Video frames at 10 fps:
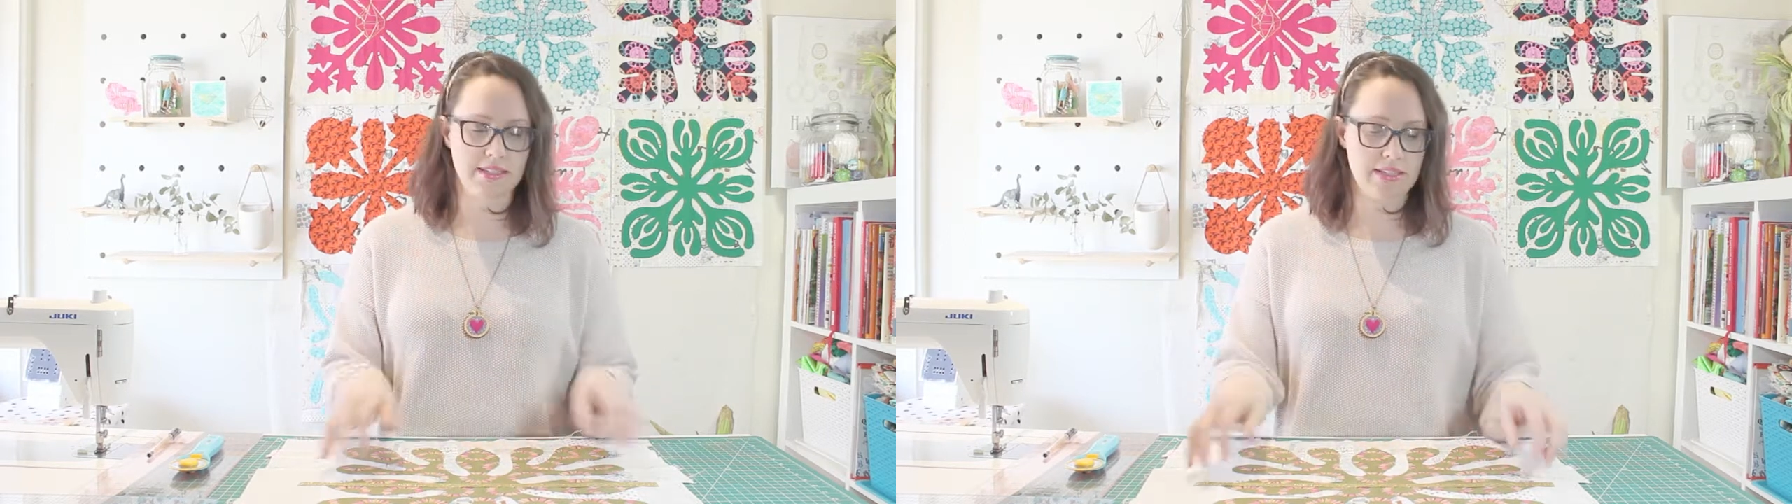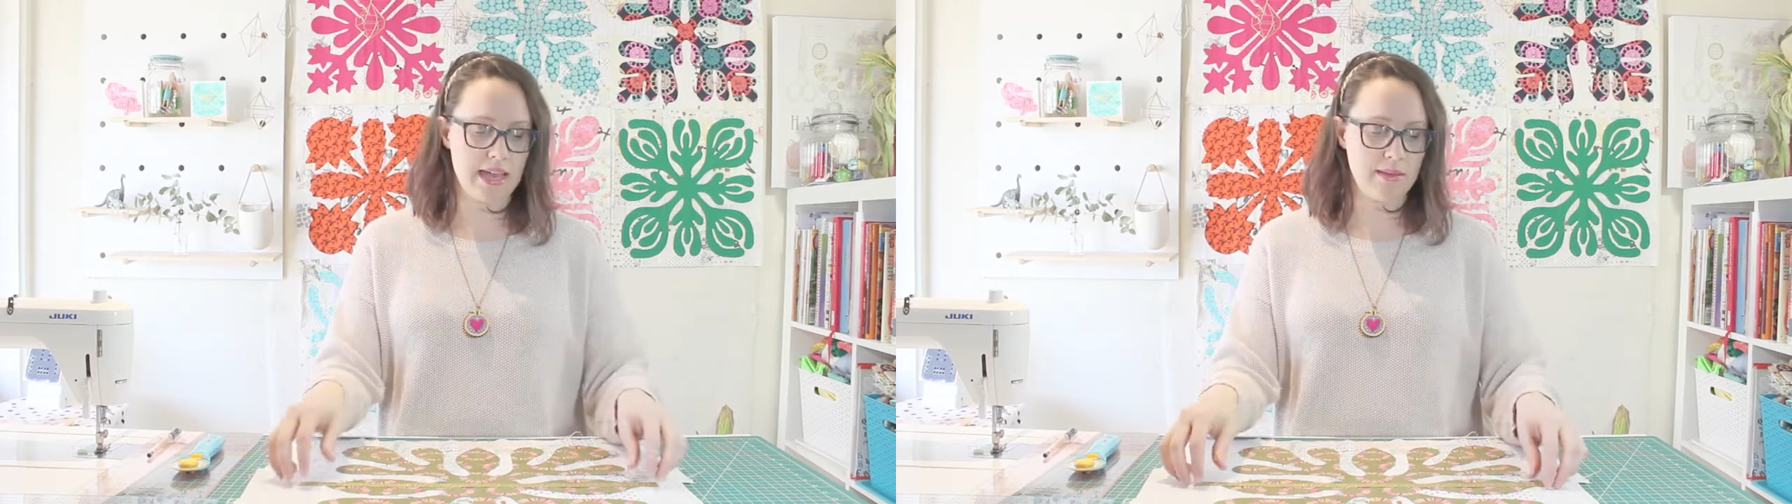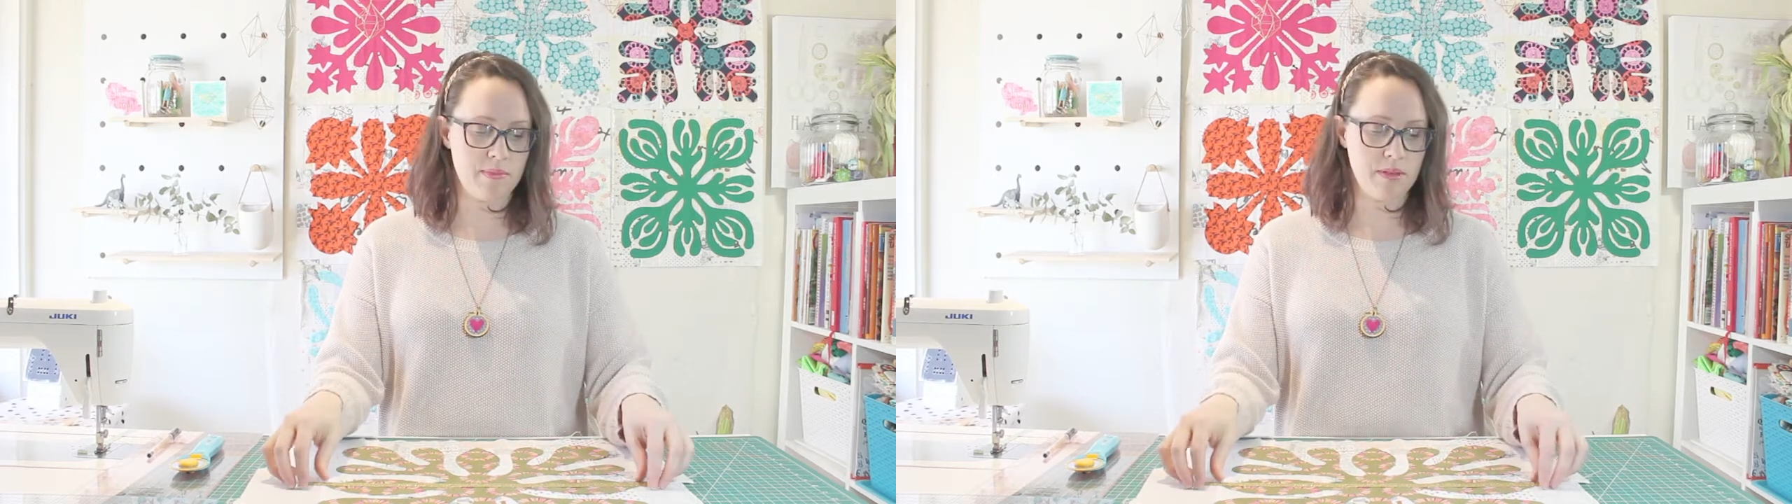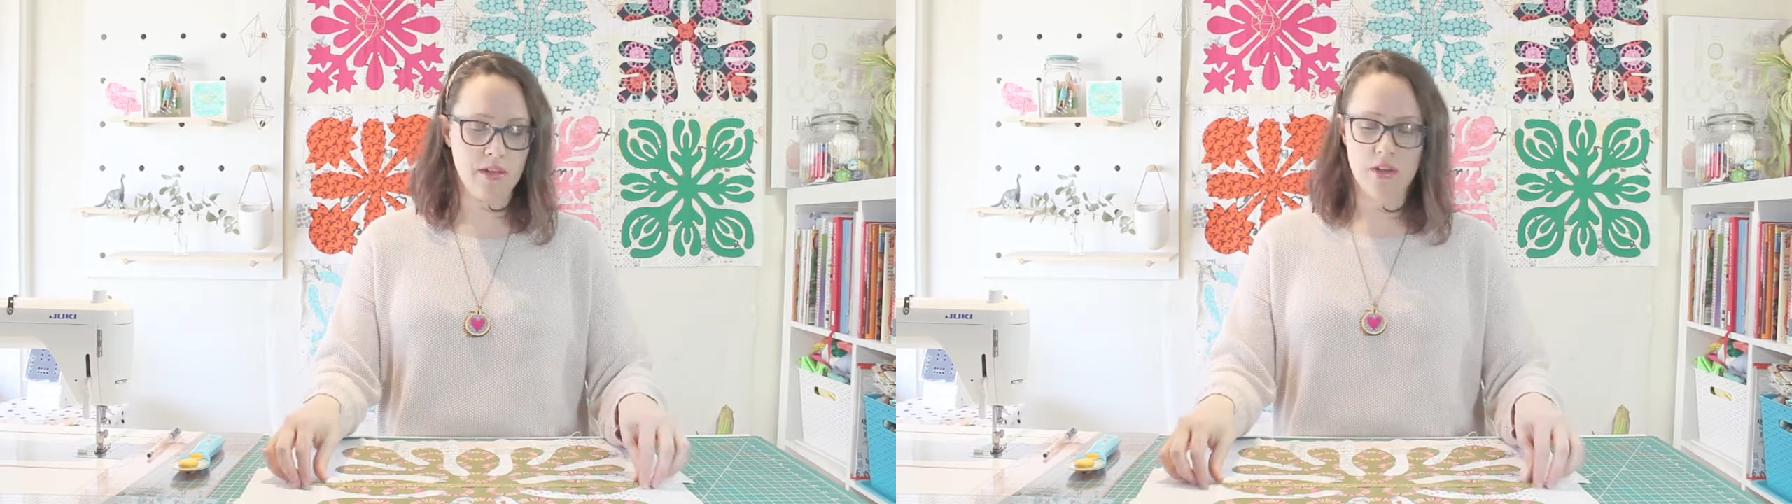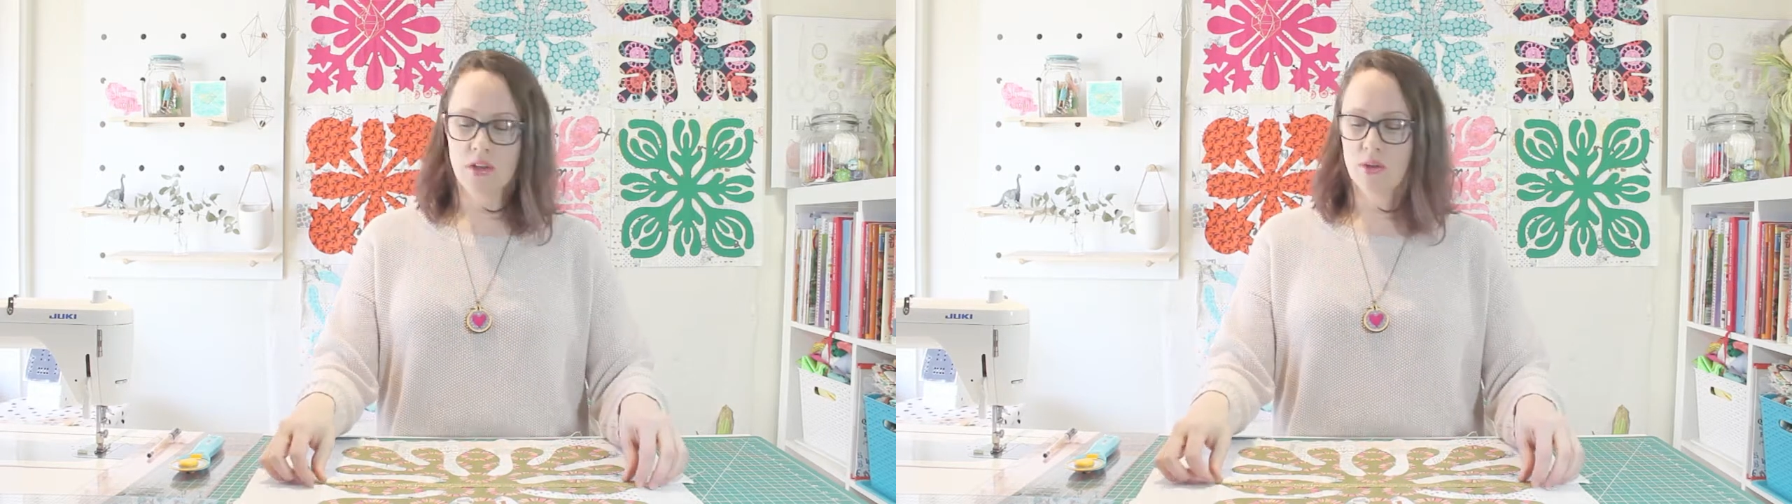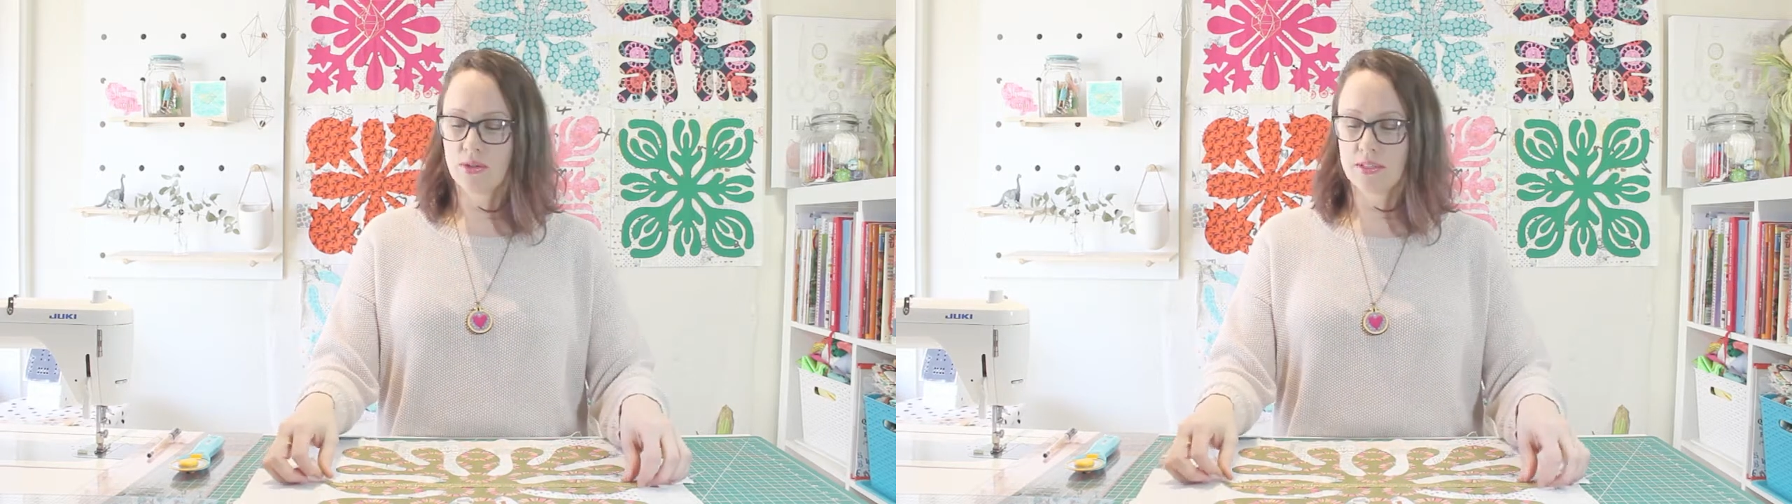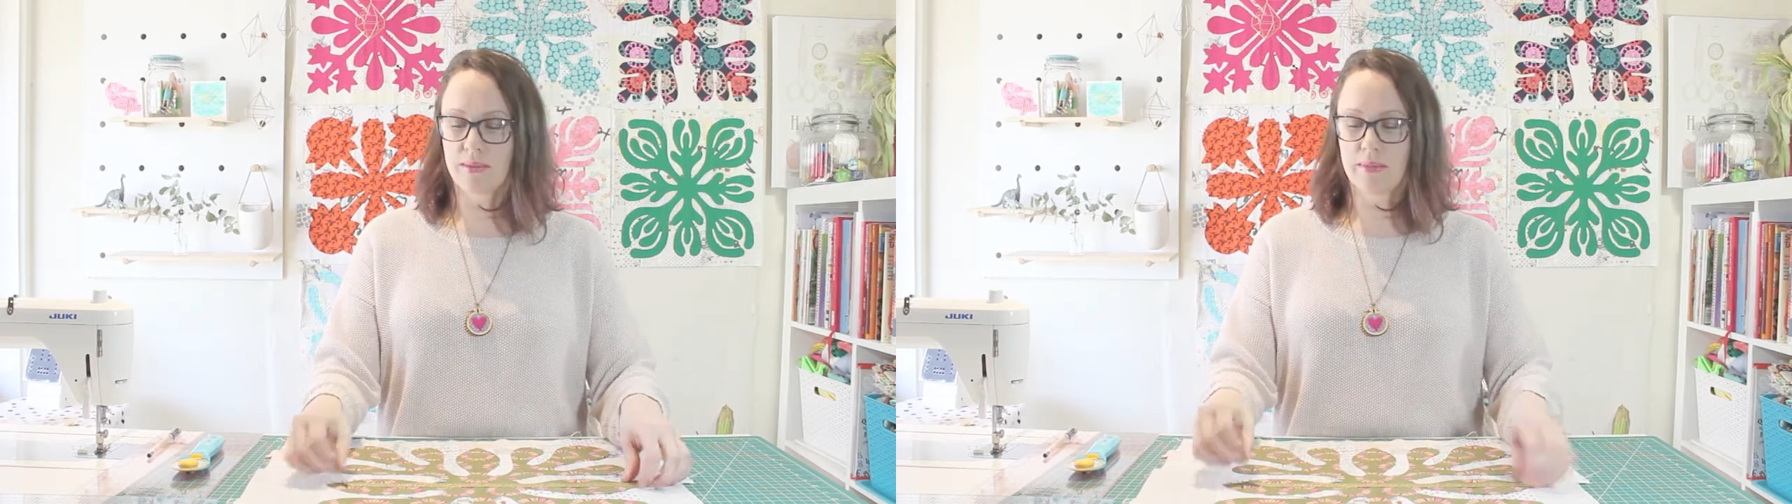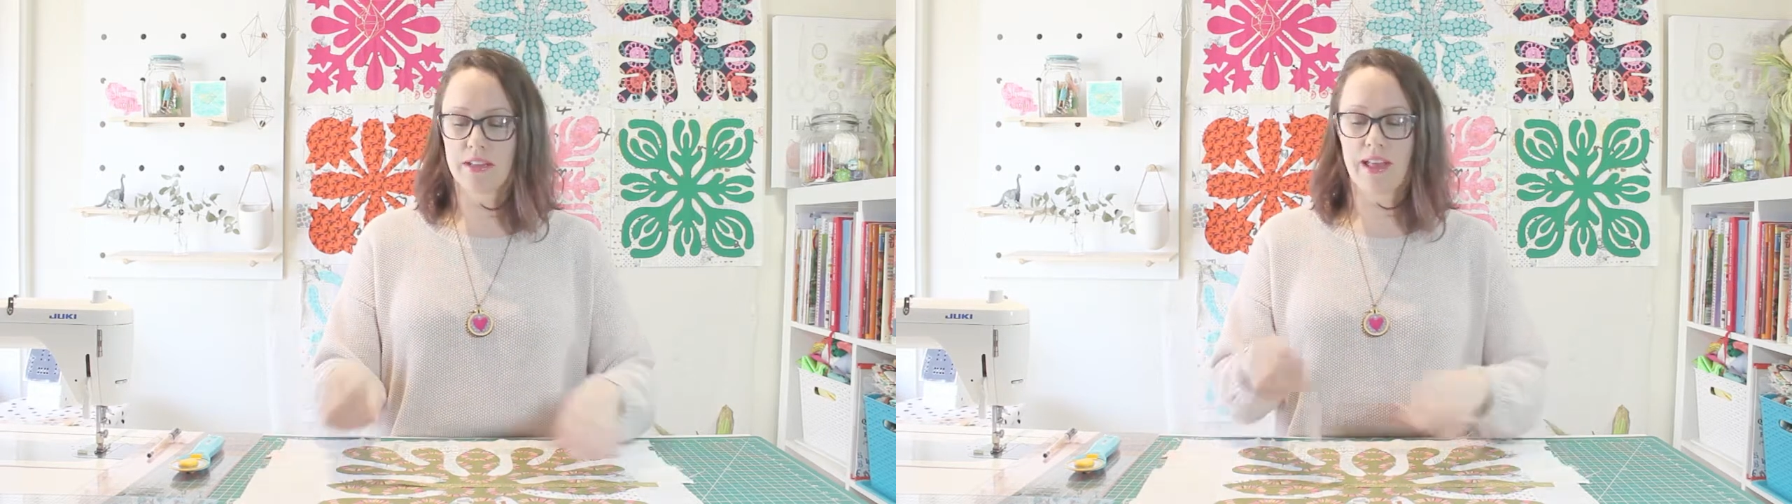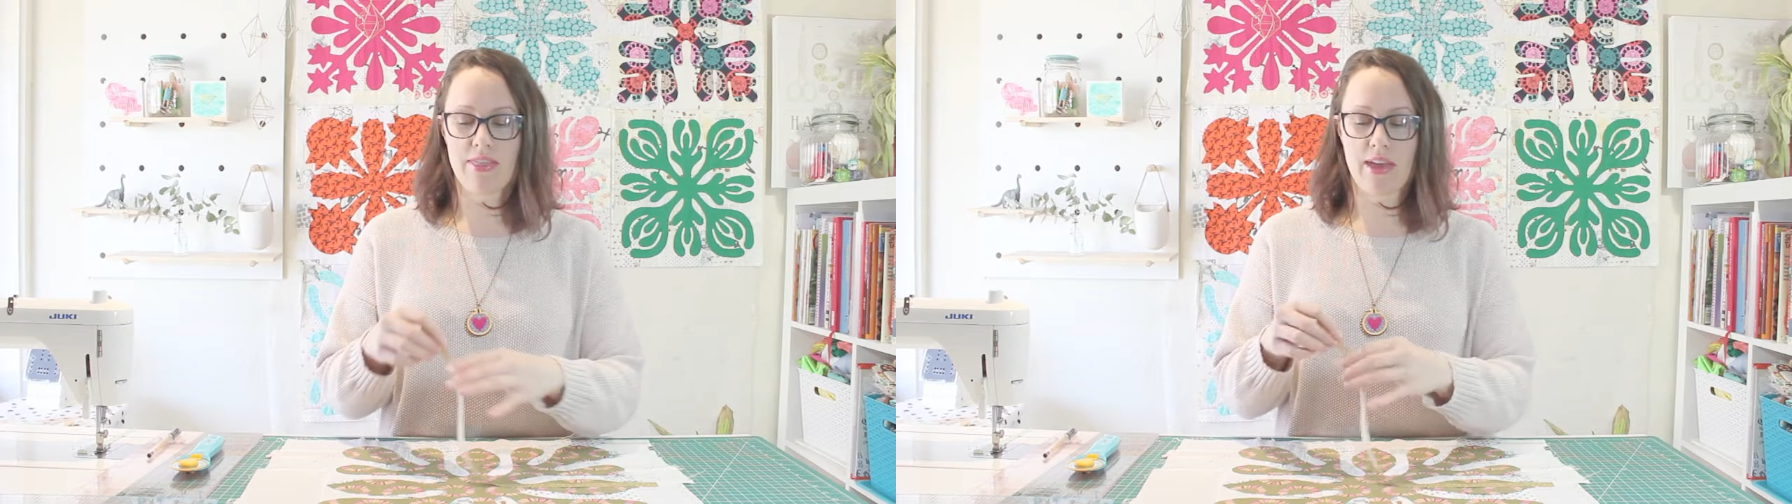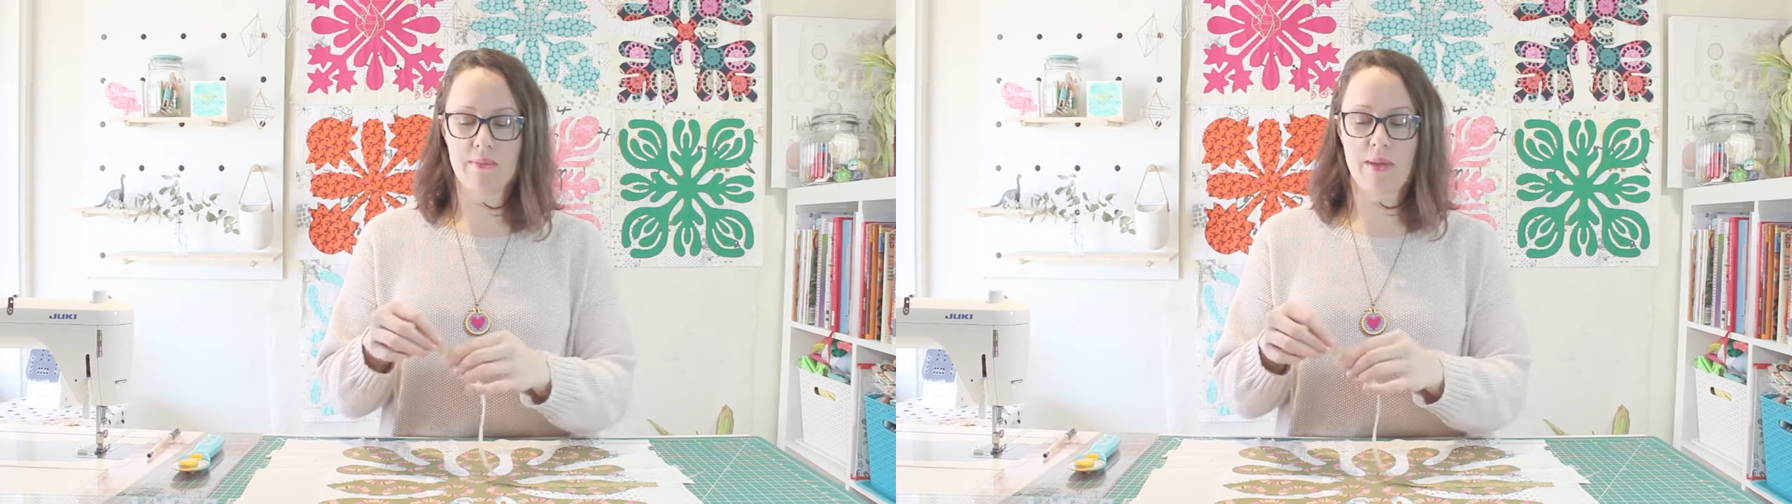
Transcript: tape or something like that.